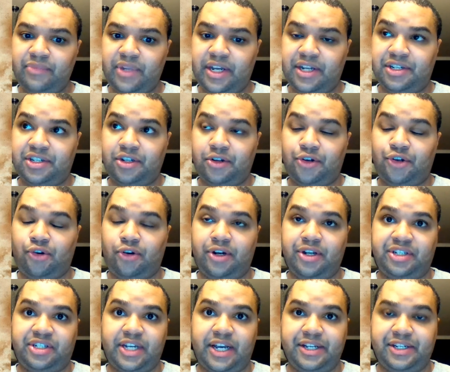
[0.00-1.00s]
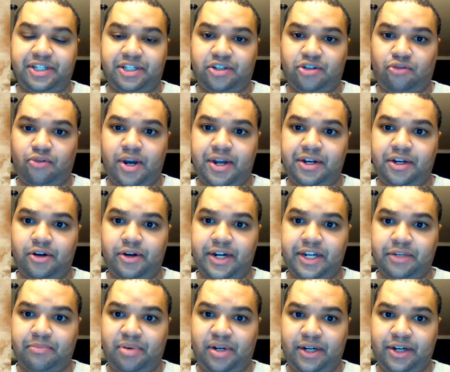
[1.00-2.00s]
And so Troy decides to surrender, and
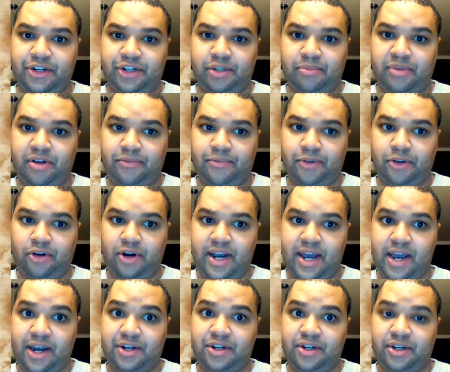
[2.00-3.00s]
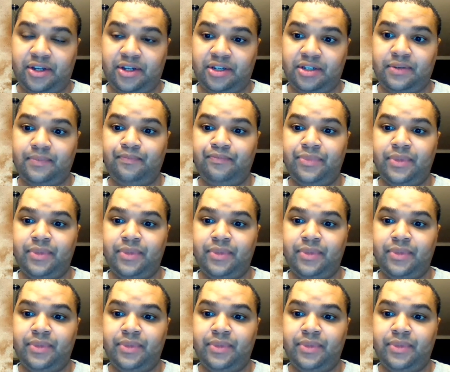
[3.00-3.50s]
as punishment for their actions,